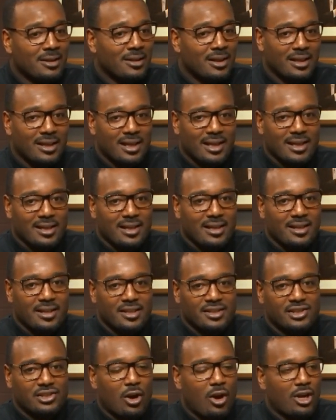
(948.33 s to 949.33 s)
and
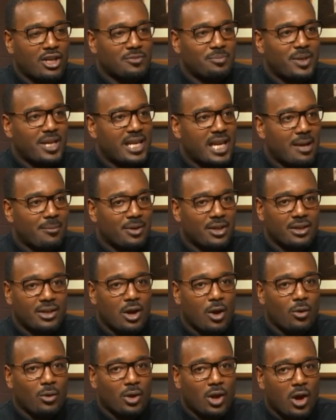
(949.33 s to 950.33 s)
the starters being able to
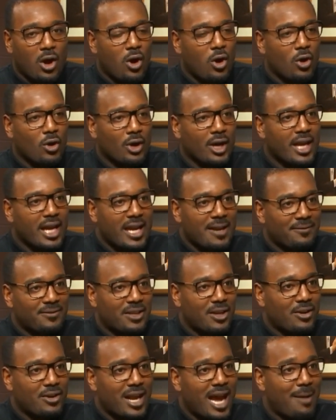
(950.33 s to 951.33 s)
go long if
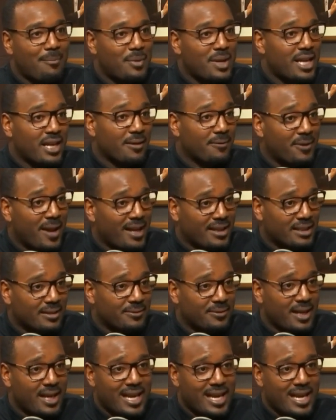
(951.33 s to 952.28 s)
they're not being effective.